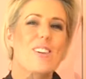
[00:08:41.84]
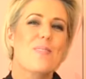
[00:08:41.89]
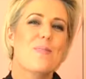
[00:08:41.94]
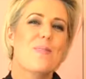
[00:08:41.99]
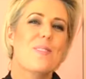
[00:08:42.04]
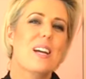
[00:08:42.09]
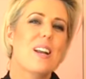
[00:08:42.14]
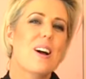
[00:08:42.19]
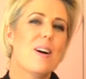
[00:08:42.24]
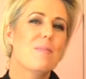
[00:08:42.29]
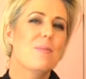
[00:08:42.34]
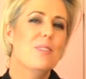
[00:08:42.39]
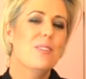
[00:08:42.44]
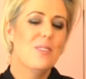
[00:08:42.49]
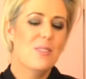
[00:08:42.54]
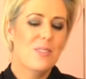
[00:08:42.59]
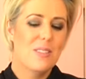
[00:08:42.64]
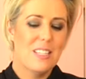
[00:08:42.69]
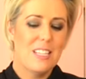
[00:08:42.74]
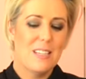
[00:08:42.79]
When I'm
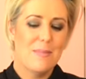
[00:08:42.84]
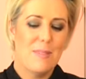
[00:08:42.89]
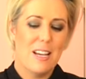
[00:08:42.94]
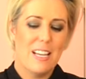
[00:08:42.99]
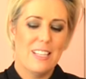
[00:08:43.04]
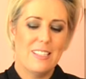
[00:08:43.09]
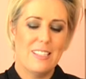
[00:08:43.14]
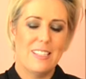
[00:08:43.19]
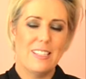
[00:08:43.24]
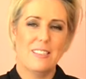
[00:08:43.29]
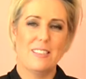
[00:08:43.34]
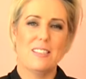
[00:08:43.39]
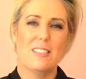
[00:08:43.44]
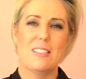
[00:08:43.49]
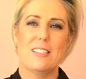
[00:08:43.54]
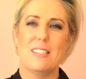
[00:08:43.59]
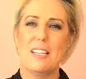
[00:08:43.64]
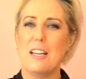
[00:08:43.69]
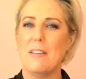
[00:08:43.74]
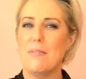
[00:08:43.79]
using my
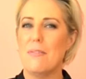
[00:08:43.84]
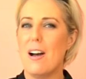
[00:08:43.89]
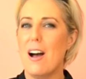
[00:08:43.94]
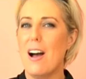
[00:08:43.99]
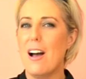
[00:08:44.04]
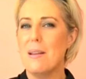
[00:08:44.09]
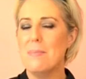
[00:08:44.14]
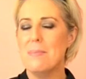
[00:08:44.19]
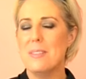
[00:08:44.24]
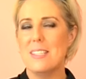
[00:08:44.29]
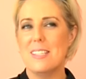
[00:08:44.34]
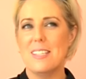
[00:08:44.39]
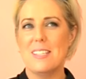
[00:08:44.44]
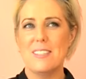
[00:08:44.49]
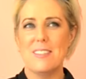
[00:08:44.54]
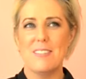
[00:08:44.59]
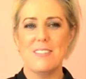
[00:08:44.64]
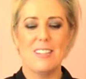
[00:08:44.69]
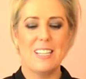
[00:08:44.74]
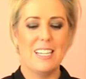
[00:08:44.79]
scissors, if I'm
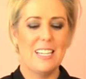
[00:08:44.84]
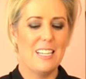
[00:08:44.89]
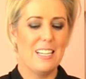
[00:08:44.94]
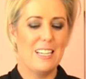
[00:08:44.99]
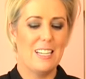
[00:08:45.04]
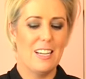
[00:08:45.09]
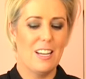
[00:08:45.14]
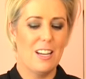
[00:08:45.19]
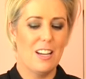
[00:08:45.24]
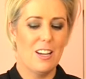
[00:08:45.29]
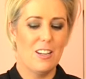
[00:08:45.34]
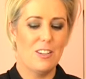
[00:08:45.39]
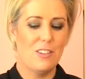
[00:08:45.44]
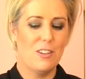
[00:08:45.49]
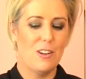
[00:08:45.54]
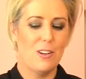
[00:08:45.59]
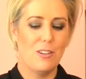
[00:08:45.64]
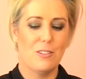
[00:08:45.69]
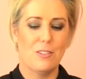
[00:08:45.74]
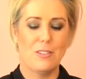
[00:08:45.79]
scissoring
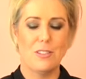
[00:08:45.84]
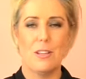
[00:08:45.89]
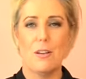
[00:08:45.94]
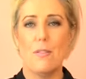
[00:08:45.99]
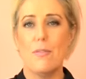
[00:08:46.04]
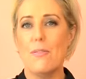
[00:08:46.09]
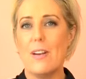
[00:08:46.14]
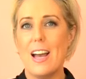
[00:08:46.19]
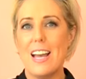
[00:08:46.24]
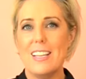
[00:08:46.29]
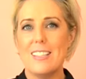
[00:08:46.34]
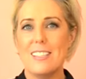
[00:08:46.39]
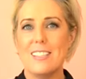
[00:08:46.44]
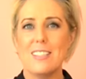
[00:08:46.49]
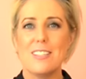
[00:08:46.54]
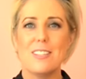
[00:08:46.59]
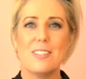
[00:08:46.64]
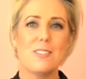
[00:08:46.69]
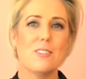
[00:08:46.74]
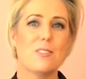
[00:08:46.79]
dogs'
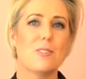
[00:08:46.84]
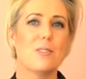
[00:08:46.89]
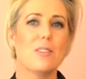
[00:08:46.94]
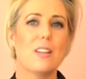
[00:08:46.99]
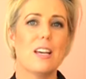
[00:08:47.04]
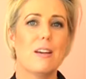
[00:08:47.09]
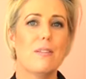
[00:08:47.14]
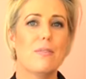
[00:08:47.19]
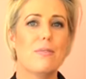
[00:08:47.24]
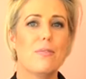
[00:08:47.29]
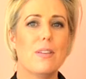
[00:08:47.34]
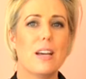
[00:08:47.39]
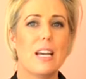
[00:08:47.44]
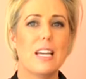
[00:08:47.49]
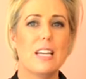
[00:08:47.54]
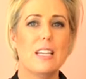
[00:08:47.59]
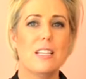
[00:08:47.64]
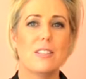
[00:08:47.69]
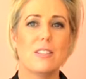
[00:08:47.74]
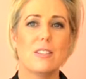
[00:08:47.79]
faces or their
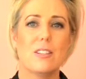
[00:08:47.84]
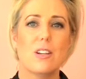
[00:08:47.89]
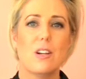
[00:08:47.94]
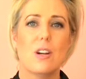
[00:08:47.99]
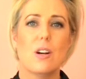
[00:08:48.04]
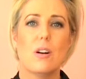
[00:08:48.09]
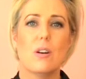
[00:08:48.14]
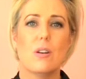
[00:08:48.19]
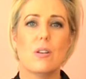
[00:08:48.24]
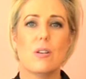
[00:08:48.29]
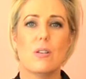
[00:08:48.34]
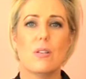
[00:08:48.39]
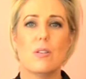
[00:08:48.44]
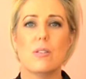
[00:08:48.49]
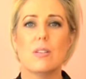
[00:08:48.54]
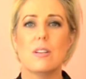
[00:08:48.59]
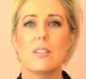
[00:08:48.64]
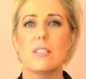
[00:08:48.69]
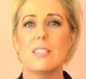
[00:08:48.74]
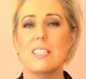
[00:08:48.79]
feet
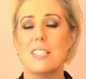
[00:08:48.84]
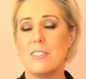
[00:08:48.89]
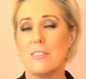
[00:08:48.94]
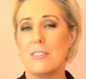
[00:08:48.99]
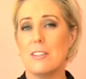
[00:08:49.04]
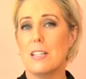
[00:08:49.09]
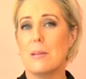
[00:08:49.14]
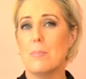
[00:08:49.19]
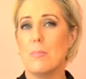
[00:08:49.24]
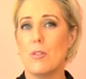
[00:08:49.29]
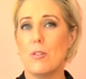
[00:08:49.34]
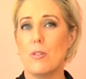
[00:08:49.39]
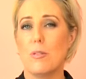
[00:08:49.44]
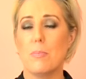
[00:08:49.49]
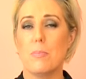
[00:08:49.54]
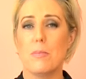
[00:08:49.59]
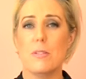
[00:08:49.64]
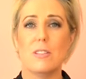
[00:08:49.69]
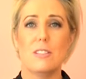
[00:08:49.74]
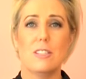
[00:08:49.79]
or scissoring more
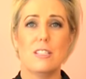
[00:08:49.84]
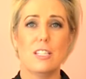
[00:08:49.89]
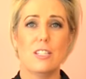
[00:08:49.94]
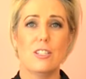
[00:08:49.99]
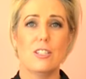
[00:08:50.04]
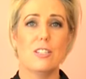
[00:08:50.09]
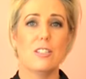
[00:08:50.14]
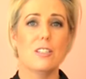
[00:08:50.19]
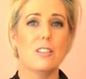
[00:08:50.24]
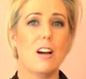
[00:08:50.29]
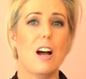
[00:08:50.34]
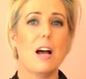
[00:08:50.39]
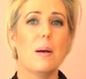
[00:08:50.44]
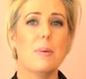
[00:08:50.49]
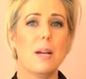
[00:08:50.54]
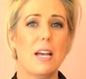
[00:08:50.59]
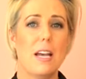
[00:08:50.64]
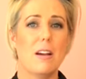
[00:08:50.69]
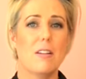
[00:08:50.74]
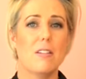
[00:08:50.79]
precision
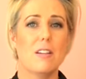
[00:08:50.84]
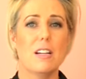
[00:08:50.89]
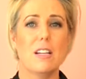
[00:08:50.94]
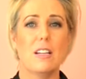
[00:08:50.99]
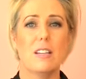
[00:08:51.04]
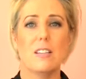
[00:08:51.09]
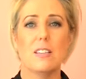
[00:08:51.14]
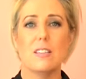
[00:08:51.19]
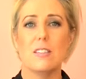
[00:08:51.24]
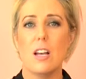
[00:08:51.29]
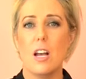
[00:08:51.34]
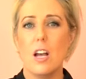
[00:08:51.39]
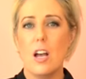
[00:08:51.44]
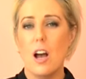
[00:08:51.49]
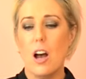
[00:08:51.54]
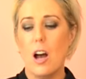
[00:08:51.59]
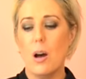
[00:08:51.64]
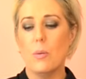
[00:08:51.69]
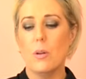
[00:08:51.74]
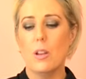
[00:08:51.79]
type areas,
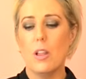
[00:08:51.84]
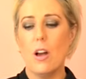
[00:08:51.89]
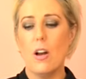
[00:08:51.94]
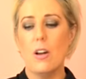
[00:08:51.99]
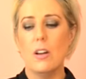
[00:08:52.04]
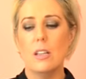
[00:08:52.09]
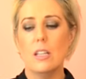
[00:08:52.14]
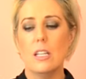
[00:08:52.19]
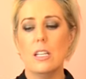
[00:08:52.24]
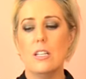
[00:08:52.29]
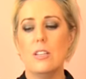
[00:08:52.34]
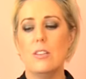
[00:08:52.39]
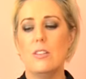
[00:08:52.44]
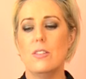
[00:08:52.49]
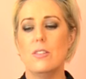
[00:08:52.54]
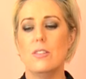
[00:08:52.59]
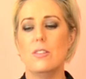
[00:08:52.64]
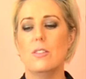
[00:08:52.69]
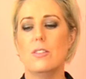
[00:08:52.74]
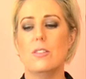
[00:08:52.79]
I will only
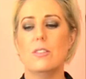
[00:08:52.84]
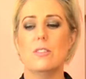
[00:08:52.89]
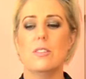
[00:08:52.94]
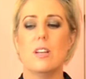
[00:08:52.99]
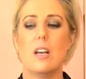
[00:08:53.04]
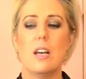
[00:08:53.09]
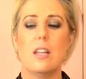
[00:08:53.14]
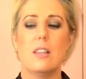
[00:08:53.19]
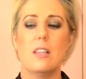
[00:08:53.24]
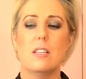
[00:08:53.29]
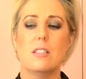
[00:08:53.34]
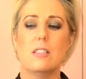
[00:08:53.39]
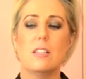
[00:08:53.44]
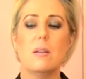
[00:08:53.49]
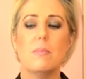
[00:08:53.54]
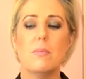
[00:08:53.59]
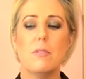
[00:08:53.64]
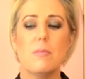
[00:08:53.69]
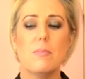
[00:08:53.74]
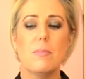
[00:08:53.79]
use the
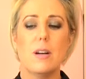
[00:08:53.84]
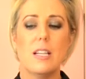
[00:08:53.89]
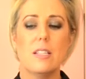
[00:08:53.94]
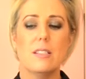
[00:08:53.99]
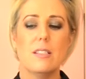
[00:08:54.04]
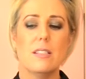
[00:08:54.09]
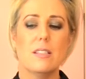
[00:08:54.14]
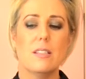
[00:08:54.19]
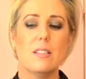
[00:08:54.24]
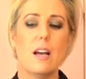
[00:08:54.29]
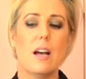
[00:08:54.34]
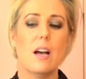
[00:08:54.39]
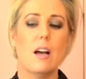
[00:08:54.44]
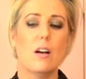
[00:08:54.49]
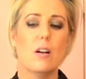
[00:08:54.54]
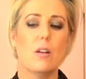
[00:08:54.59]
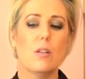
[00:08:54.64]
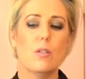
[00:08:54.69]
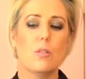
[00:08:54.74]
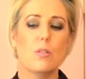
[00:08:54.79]
tip of my
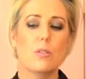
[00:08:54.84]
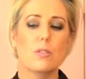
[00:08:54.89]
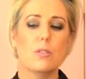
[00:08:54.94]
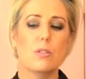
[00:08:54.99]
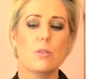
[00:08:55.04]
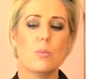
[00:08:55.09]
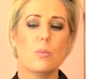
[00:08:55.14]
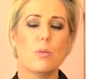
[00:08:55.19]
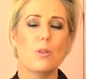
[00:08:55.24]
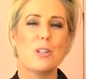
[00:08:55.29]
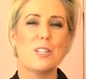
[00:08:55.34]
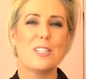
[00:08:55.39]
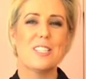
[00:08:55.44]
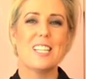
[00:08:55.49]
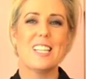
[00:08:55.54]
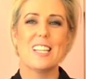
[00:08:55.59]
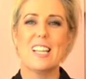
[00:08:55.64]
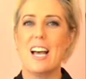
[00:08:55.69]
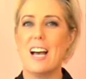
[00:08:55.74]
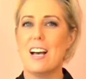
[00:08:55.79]
scissor or towards
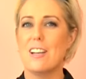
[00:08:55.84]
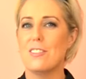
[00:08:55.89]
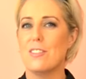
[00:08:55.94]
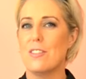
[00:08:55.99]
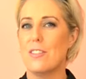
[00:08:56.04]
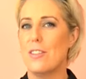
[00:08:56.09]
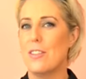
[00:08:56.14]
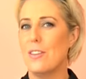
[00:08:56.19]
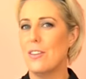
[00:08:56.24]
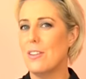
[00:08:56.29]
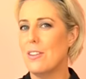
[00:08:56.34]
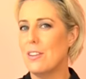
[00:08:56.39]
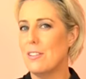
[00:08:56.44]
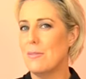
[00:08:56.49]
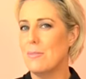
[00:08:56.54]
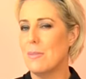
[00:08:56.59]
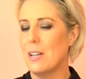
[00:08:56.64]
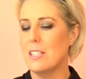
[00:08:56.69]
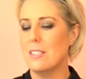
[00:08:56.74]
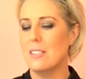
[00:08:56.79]
the last third
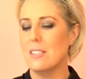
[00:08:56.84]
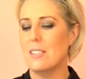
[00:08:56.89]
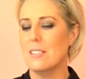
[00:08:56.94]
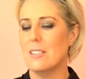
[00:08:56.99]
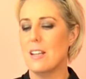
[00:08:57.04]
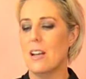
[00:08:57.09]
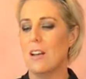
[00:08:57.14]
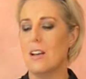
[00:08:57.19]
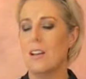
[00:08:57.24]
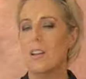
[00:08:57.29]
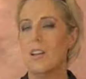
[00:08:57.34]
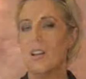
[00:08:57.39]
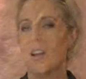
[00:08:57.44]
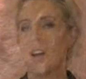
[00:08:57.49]
of my scissor.